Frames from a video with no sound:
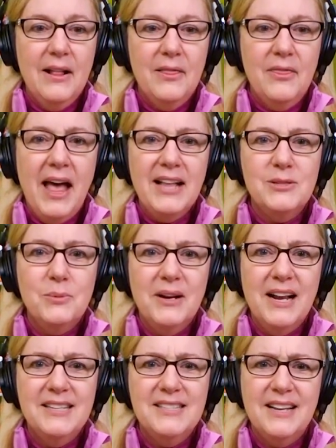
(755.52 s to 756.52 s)
that's
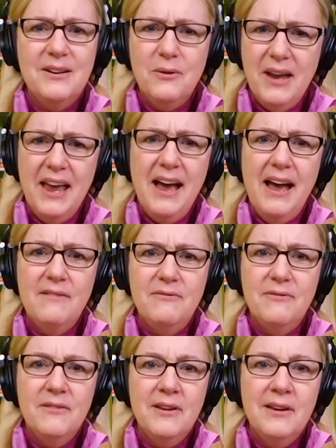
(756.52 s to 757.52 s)
what I said, okay,
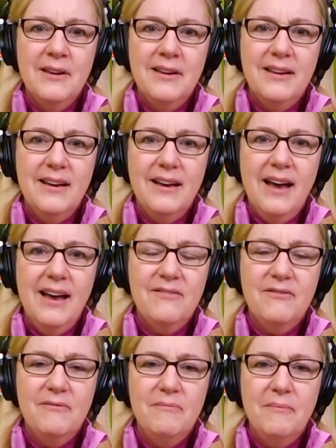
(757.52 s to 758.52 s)
I've
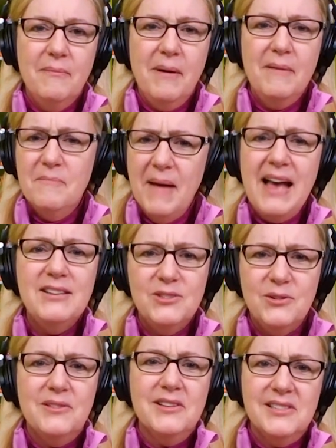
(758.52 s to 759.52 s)

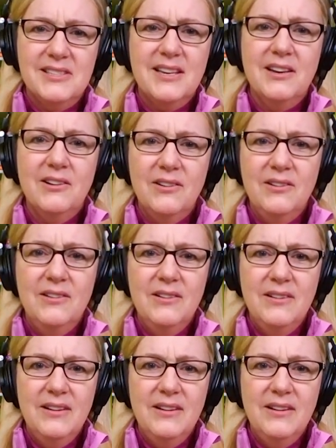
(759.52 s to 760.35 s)
mastered this skill,